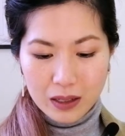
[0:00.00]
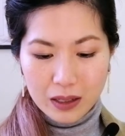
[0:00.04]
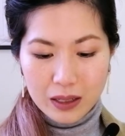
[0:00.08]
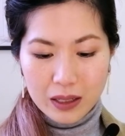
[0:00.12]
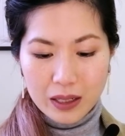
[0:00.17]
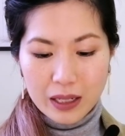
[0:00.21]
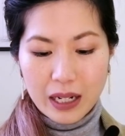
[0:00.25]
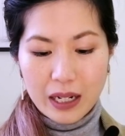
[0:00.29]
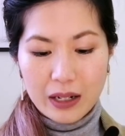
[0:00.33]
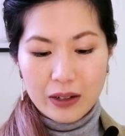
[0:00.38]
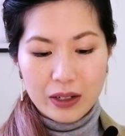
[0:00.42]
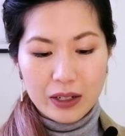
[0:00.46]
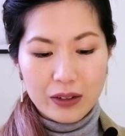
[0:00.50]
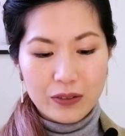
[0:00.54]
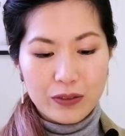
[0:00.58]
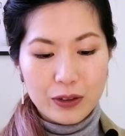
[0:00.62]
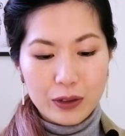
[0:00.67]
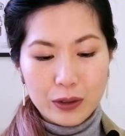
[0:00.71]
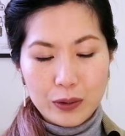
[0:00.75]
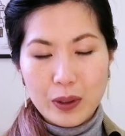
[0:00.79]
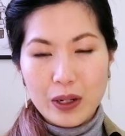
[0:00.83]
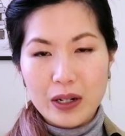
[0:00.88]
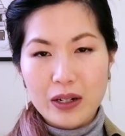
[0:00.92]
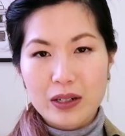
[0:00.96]
Now, if
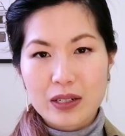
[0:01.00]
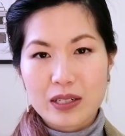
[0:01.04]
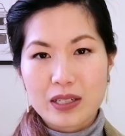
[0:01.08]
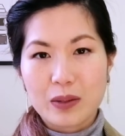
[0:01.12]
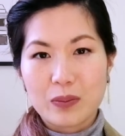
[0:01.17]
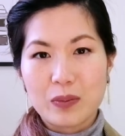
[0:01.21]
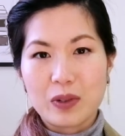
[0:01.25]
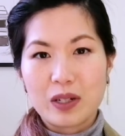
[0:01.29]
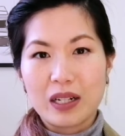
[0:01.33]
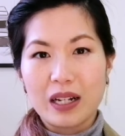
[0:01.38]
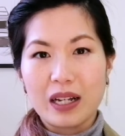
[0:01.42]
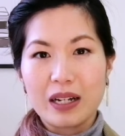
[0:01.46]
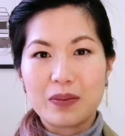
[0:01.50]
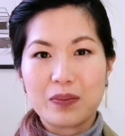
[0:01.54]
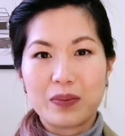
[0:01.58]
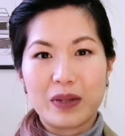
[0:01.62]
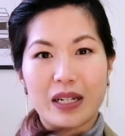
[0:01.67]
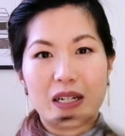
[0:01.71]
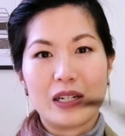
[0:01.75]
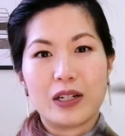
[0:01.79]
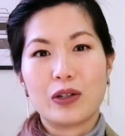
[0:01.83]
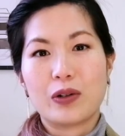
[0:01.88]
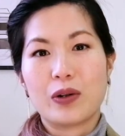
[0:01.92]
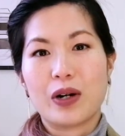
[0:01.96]
you are someone like
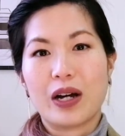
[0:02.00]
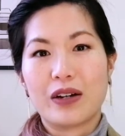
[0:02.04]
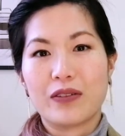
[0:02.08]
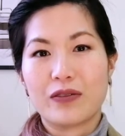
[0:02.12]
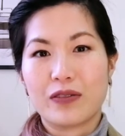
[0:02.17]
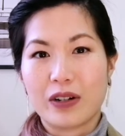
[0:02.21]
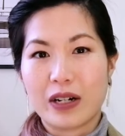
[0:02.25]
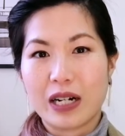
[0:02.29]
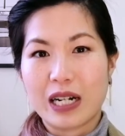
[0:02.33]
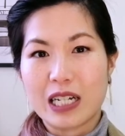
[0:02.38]
me who had very